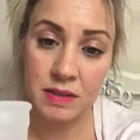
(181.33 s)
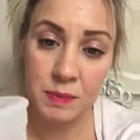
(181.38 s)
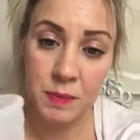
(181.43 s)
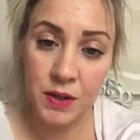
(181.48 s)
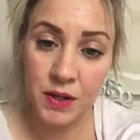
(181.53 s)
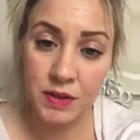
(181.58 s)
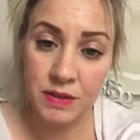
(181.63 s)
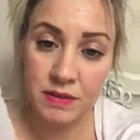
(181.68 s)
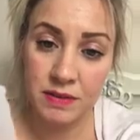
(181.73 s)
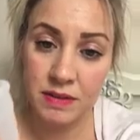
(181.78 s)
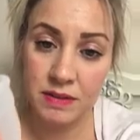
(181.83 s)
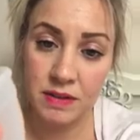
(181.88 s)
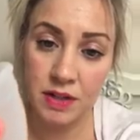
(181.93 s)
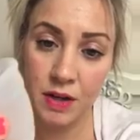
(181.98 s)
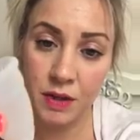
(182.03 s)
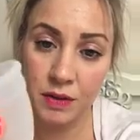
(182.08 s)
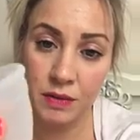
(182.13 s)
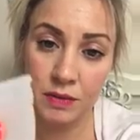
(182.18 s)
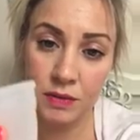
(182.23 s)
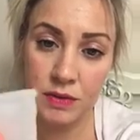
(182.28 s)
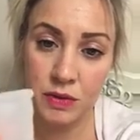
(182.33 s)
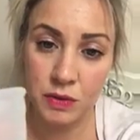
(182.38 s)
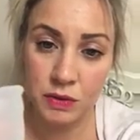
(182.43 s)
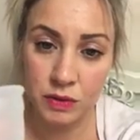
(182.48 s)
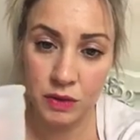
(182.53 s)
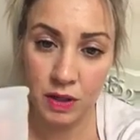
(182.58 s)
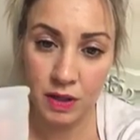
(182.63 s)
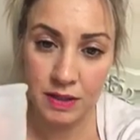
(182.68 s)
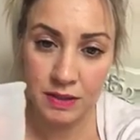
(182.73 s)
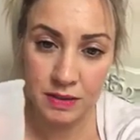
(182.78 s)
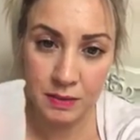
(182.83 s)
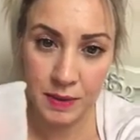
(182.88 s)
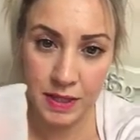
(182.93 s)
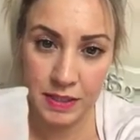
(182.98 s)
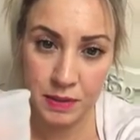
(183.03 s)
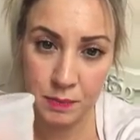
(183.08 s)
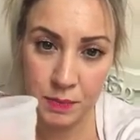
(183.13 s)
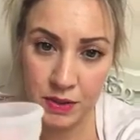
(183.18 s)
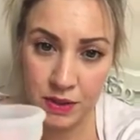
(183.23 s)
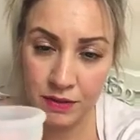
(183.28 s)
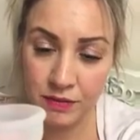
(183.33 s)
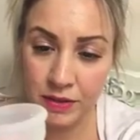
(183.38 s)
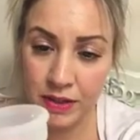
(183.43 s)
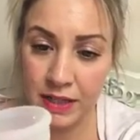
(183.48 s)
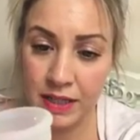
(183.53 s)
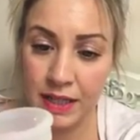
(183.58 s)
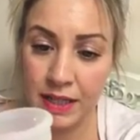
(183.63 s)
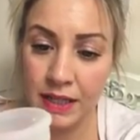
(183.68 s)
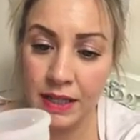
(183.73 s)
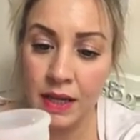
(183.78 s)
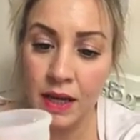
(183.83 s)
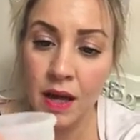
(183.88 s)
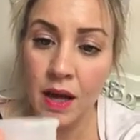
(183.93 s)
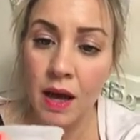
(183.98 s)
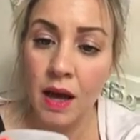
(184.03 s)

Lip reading: I suppose. There's no sort of nicer way to put it, really.